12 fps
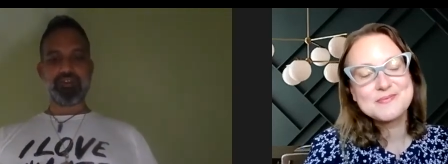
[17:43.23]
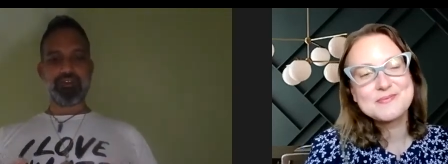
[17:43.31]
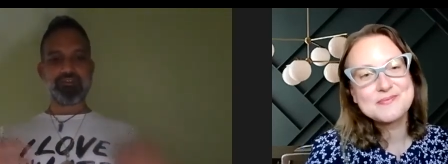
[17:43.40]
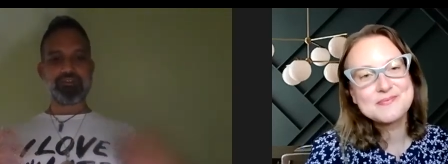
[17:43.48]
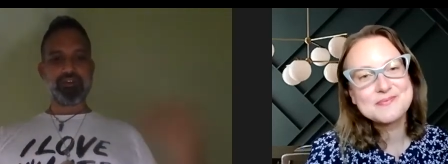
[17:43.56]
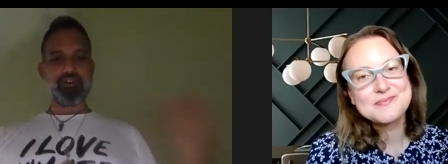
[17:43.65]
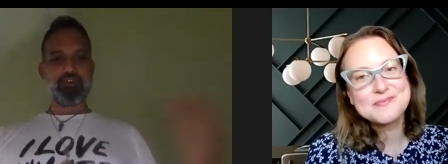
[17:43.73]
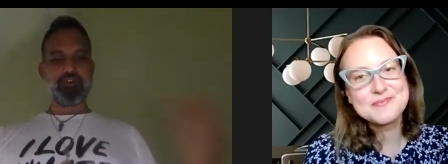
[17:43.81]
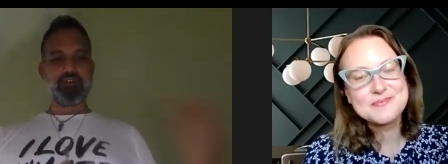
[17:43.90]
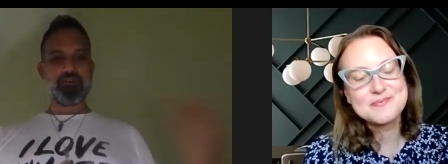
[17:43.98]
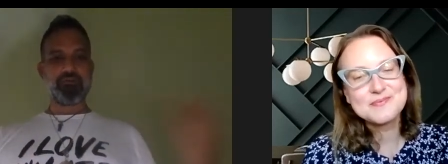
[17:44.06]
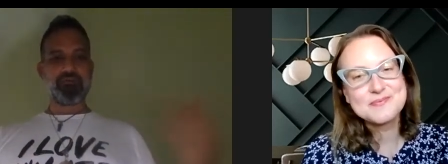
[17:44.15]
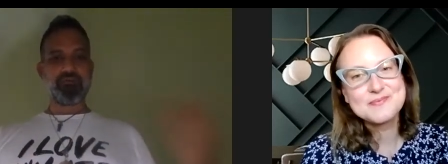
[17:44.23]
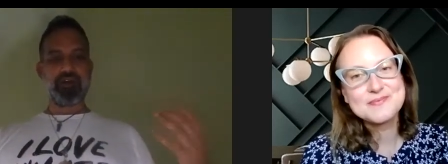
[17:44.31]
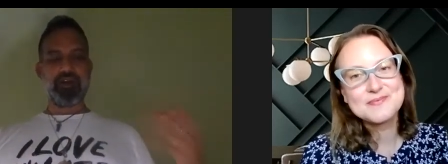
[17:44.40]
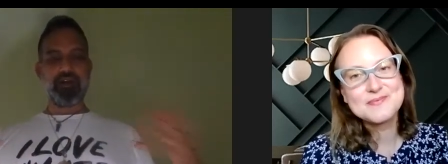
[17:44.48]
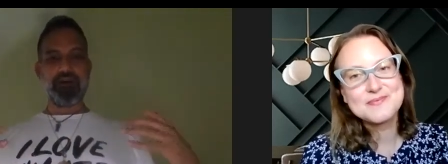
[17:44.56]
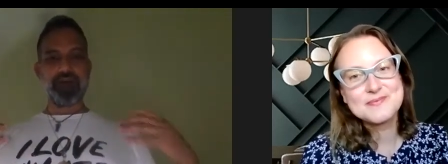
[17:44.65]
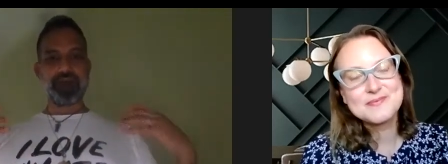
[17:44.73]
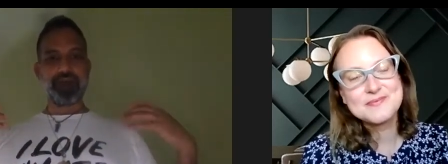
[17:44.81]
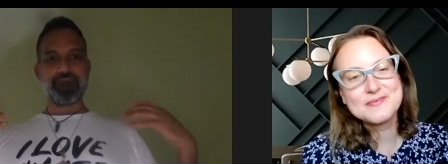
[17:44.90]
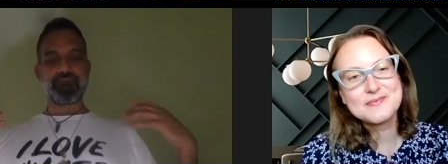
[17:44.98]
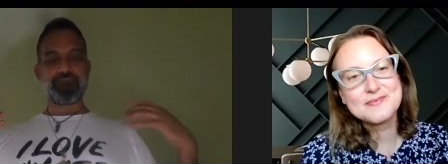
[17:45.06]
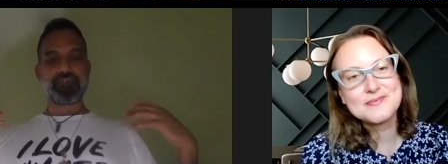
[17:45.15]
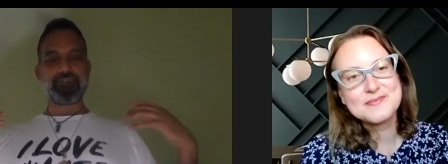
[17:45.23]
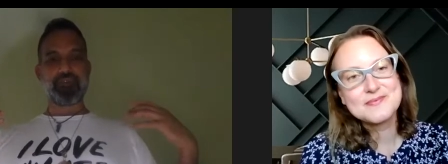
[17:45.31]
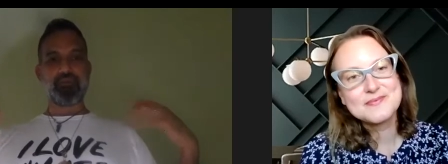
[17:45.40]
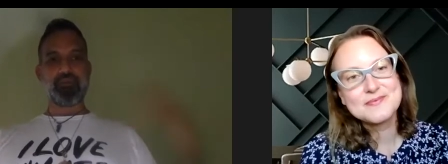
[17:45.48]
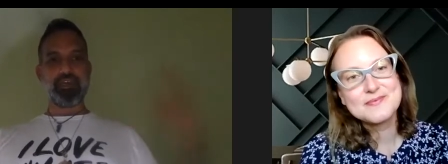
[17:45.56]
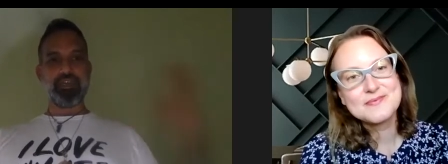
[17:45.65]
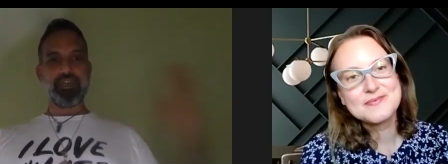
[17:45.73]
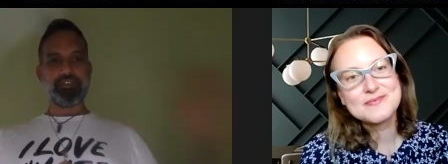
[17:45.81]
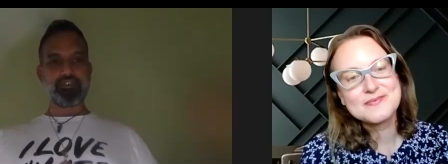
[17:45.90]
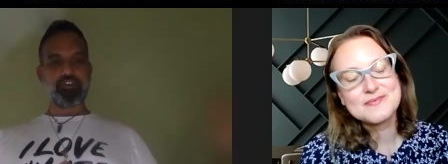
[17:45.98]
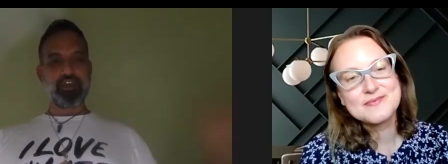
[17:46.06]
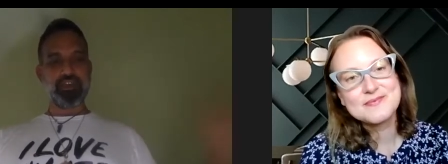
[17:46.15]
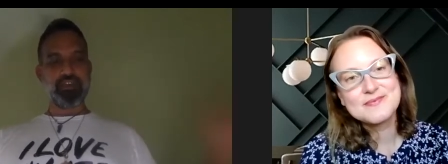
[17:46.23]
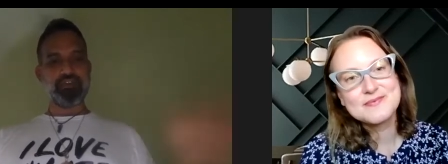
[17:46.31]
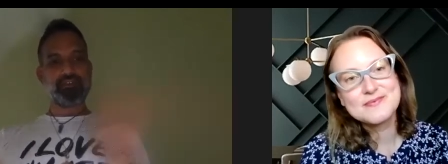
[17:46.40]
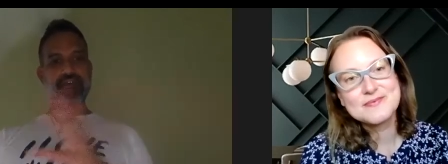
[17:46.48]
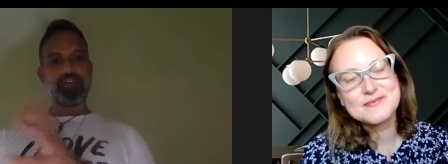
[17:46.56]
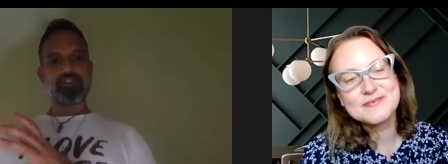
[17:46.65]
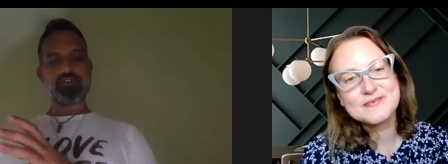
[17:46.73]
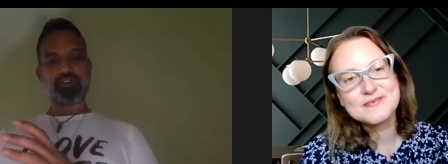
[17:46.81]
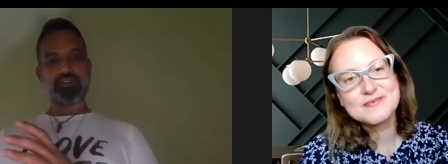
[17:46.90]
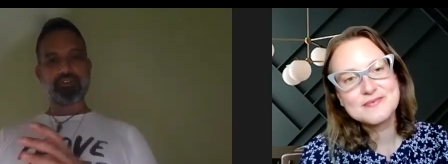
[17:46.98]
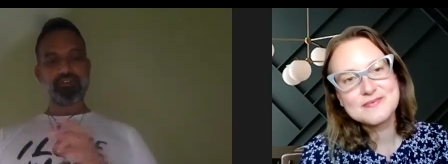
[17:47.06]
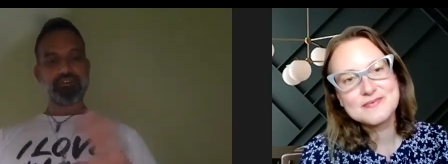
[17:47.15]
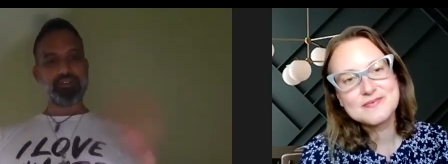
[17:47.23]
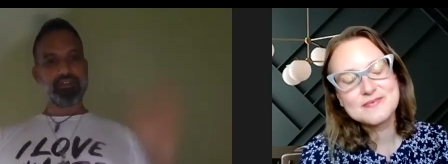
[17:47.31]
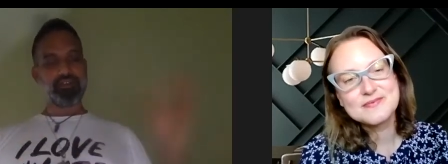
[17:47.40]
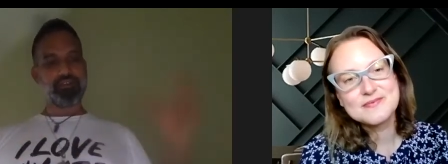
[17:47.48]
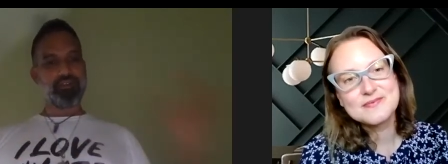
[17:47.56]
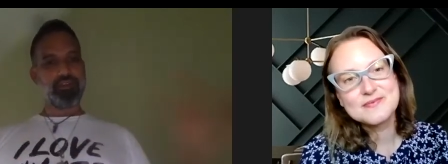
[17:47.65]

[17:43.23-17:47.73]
Speaker 1: So um, we train instructors in